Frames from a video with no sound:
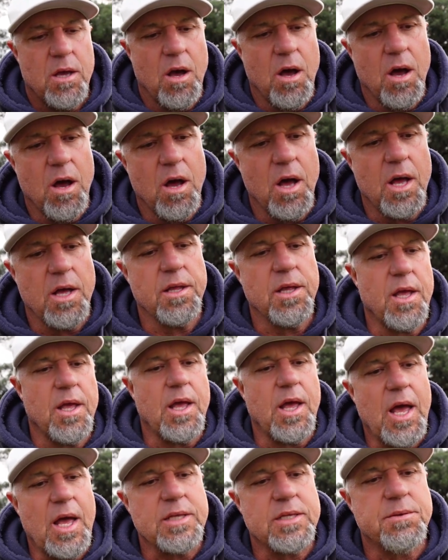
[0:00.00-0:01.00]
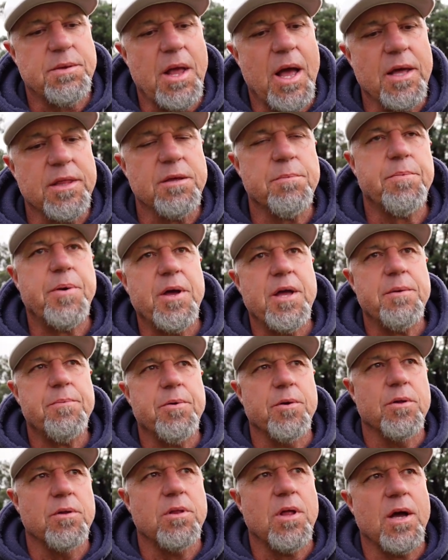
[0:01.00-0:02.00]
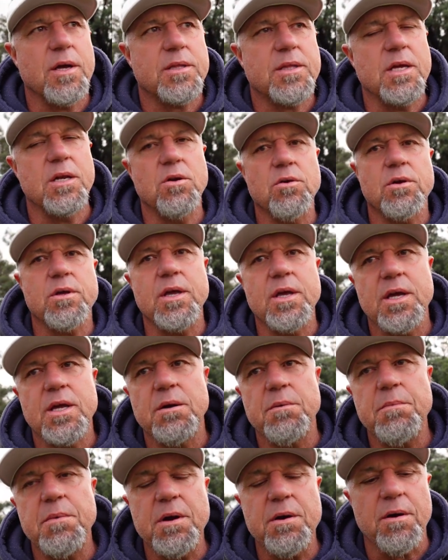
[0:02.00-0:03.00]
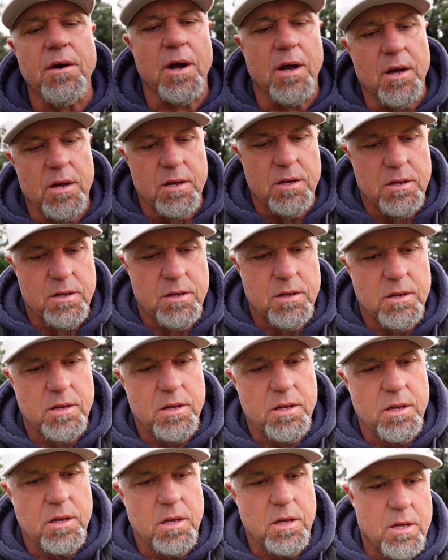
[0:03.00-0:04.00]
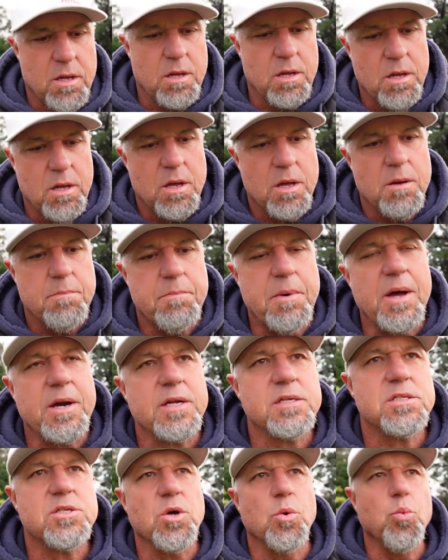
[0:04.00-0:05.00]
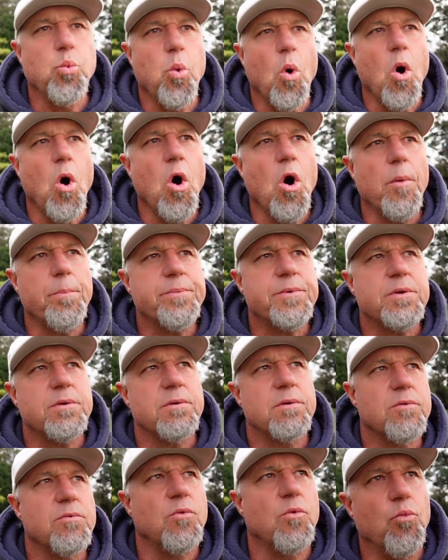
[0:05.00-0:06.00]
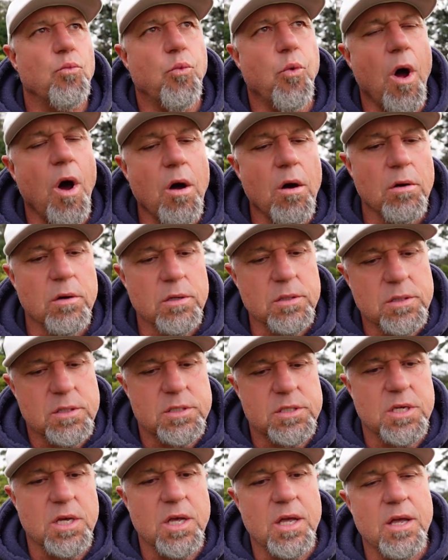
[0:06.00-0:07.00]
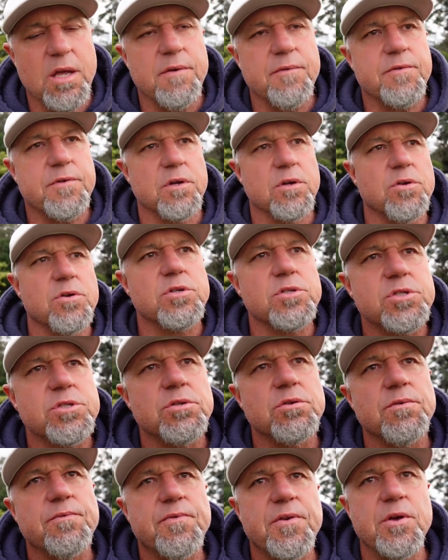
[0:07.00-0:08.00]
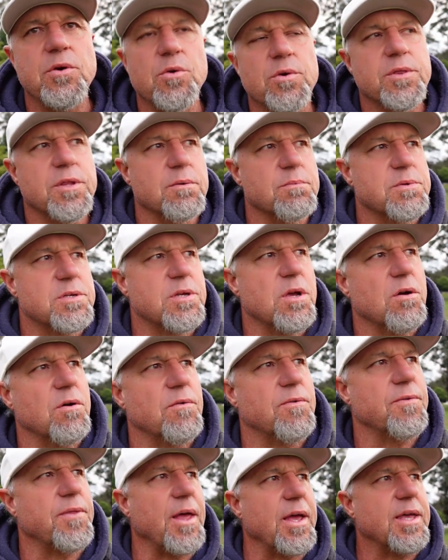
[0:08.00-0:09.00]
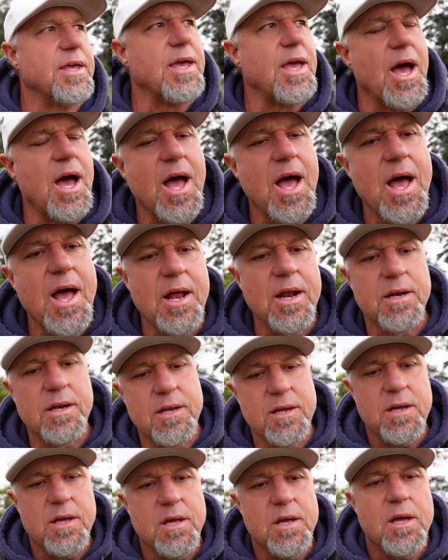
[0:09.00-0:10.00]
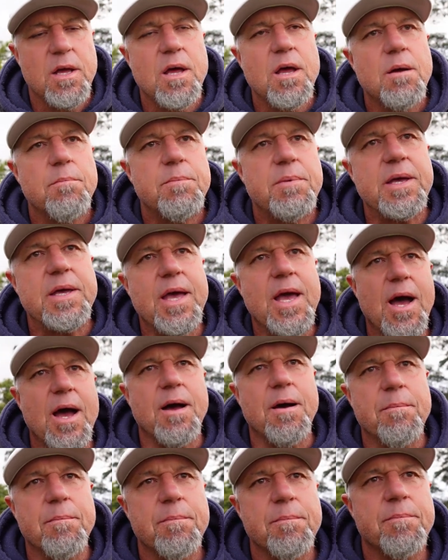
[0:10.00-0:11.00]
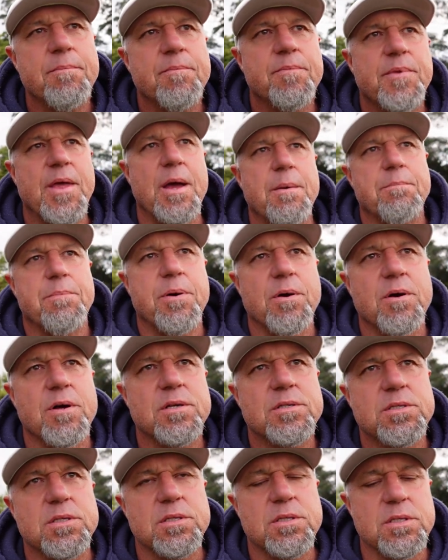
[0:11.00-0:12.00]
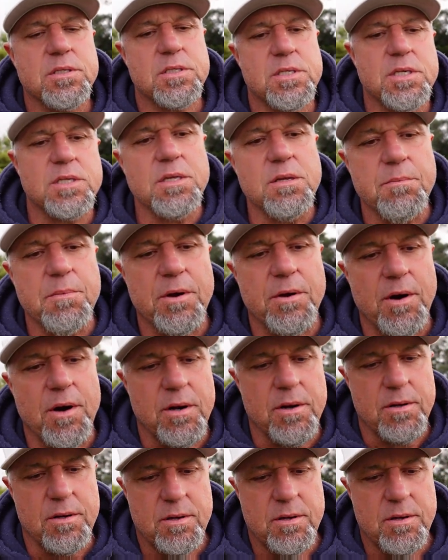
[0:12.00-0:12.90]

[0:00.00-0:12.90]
at other people like they're looking in a mirror. But it's a warped, wrong, deceived, delusional view of themselves. They can't become that person that's in the mirror.